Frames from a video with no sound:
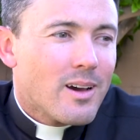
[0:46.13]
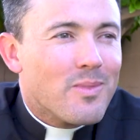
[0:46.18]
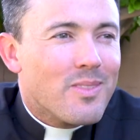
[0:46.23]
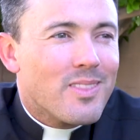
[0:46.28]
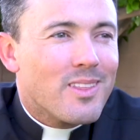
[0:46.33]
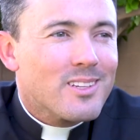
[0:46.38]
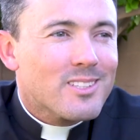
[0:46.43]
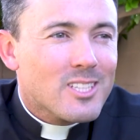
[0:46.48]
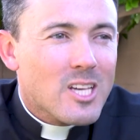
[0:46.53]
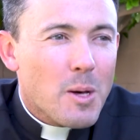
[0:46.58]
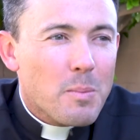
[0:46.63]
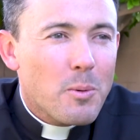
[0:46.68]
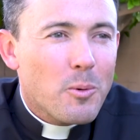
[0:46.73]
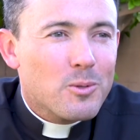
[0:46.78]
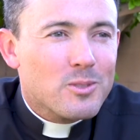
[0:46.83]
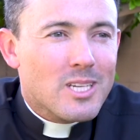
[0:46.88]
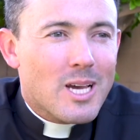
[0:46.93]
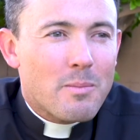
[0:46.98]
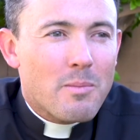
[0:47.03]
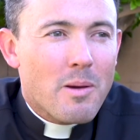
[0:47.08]
This couple
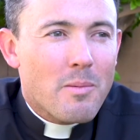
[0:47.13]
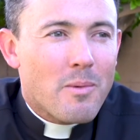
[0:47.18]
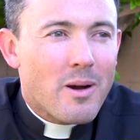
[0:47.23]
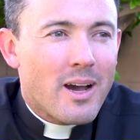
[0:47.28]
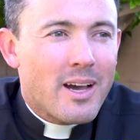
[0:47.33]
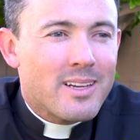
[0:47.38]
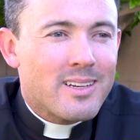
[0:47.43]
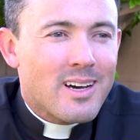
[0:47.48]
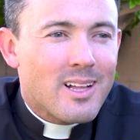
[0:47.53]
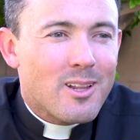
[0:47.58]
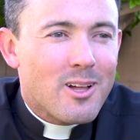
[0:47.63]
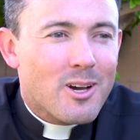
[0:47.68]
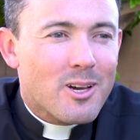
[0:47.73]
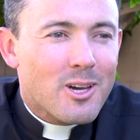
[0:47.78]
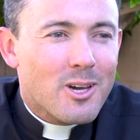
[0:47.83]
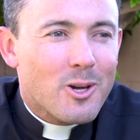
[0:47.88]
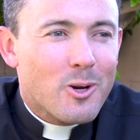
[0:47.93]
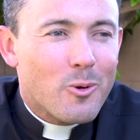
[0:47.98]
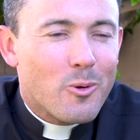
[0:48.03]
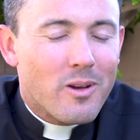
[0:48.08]
was on my mind not long
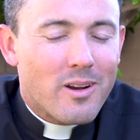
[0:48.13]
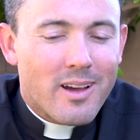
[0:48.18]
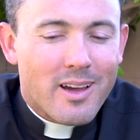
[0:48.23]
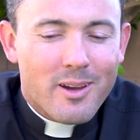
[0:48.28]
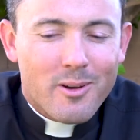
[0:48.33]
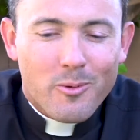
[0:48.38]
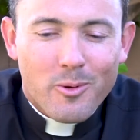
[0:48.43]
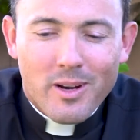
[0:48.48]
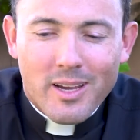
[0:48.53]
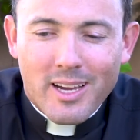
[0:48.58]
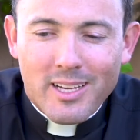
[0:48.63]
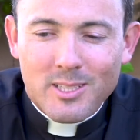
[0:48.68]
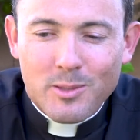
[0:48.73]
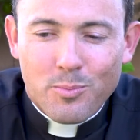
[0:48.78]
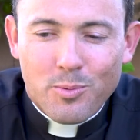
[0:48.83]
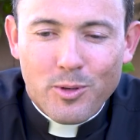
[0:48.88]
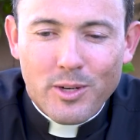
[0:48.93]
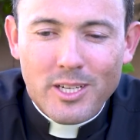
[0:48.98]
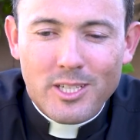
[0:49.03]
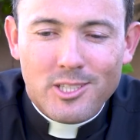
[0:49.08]
ago when I, when I got to
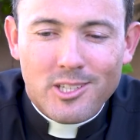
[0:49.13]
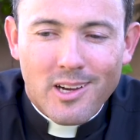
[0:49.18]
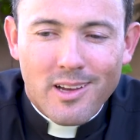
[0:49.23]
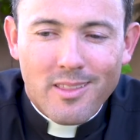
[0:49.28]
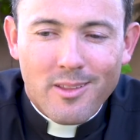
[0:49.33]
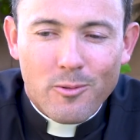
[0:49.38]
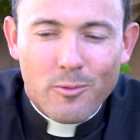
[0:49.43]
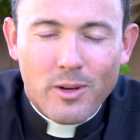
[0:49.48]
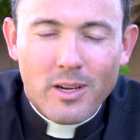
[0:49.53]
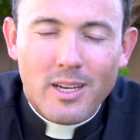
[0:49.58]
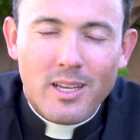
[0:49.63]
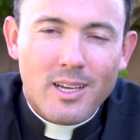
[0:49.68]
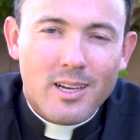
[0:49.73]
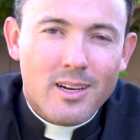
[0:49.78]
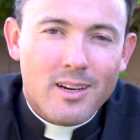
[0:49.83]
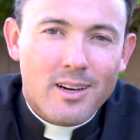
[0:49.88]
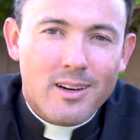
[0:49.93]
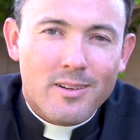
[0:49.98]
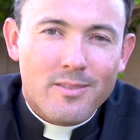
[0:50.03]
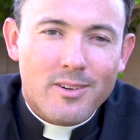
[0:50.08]
preach on the reading
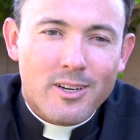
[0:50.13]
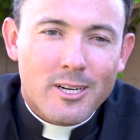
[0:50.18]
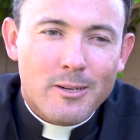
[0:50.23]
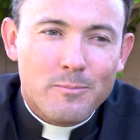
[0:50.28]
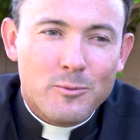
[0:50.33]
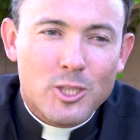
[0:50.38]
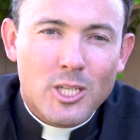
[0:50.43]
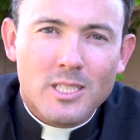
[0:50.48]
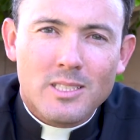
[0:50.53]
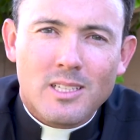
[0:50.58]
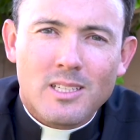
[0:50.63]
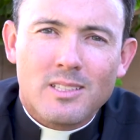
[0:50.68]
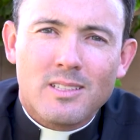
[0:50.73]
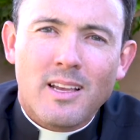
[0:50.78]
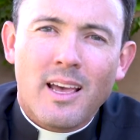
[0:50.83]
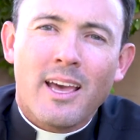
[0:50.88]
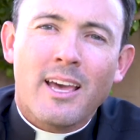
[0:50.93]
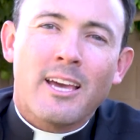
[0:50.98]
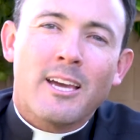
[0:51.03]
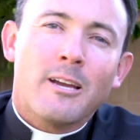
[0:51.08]
of um, Jesus
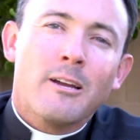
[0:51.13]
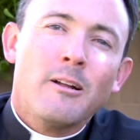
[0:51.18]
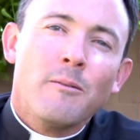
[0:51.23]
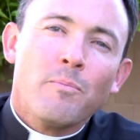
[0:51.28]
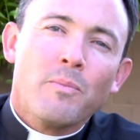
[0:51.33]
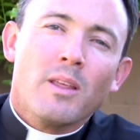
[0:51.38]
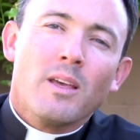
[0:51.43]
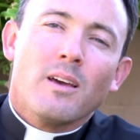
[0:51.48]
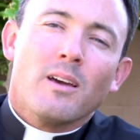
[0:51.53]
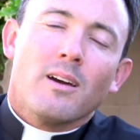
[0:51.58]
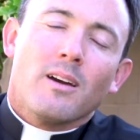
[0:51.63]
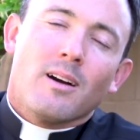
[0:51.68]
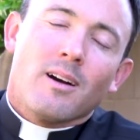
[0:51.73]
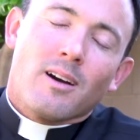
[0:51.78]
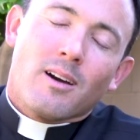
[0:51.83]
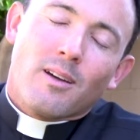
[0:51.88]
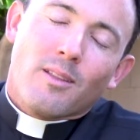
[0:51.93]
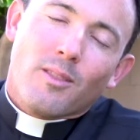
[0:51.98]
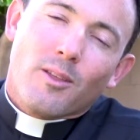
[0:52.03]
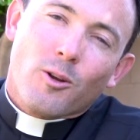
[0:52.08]
saying,
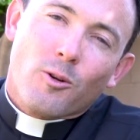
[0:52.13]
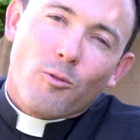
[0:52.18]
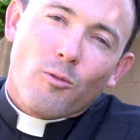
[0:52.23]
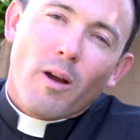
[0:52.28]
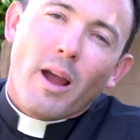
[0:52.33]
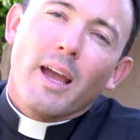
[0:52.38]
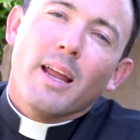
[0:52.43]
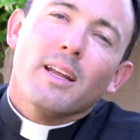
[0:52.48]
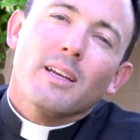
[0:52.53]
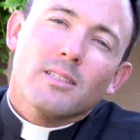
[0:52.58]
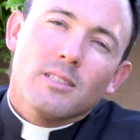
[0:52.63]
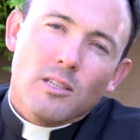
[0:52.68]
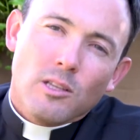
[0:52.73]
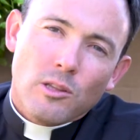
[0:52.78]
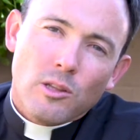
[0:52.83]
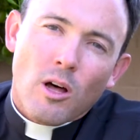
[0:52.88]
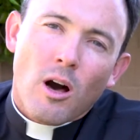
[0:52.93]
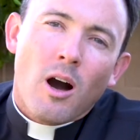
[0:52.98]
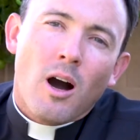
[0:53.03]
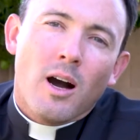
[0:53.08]
uh, The greatest
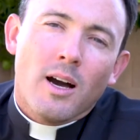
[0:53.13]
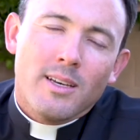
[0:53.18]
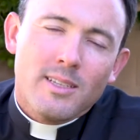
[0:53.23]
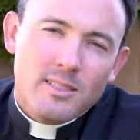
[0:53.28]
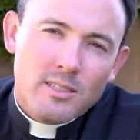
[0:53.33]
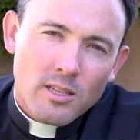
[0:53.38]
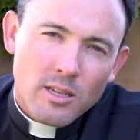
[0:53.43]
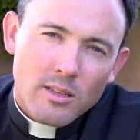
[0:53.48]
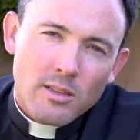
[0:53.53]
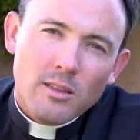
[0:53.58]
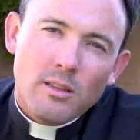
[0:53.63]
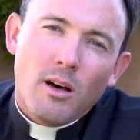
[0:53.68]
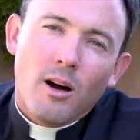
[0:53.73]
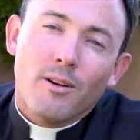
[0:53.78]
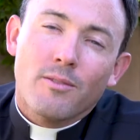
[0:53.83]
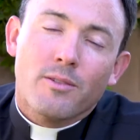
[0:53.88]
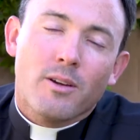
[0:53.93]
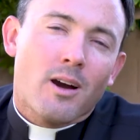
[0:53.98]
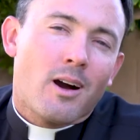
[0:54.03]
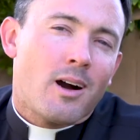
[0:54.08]
law is to
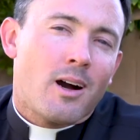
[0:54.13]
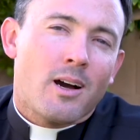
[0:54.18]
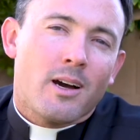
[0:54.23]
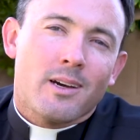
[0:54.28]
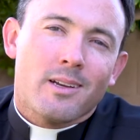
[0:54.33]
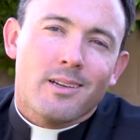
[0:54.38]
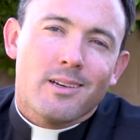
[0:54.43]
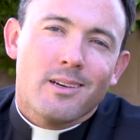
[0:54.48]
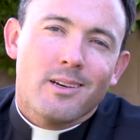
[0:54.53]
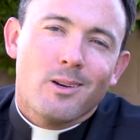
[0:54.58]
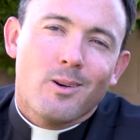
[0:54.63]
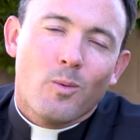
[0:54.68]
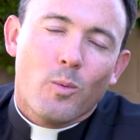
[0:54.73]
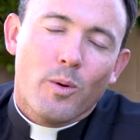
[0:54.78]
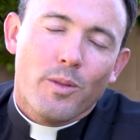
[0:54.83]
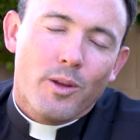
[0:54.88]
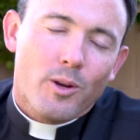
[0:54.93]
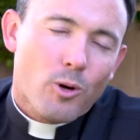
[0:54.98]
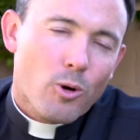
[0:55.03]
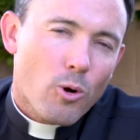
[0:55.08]
love God
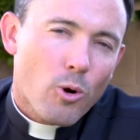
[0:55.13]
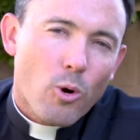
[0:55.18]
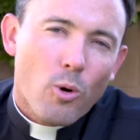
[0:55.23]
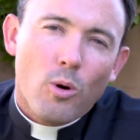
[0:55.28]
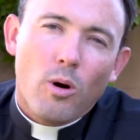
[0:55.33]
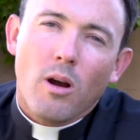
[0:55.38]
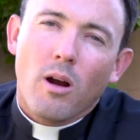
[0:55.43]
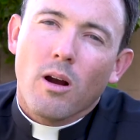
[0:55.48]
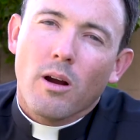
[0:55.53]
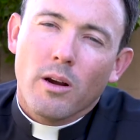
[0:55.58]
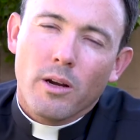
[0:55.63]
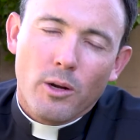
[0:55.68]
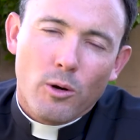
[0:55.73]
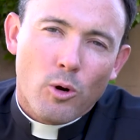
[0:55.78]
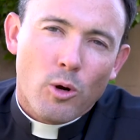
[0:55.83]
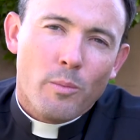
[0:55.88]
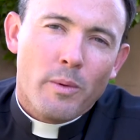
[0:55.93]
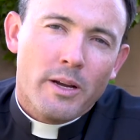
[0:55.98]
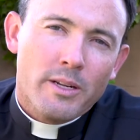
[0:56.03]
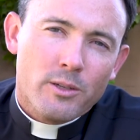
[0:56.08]
with your whole heart, your
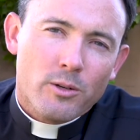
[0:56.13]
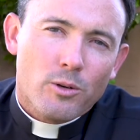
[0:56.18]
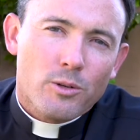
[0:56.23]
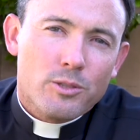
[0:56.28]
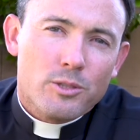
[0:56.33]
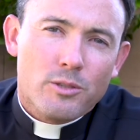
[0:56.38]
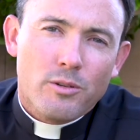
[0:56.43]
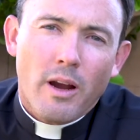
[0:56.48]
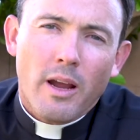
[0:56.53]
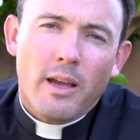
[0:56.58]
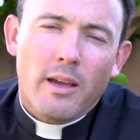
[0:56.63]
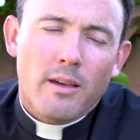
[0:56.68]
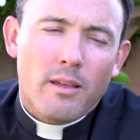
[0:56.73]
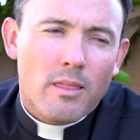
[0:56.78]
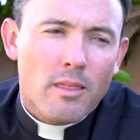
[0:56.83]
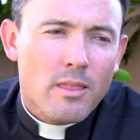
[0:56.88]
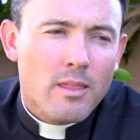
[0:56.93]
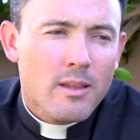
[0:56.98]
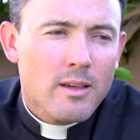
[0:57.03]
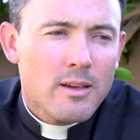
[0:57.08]
whole mind, your whole strength.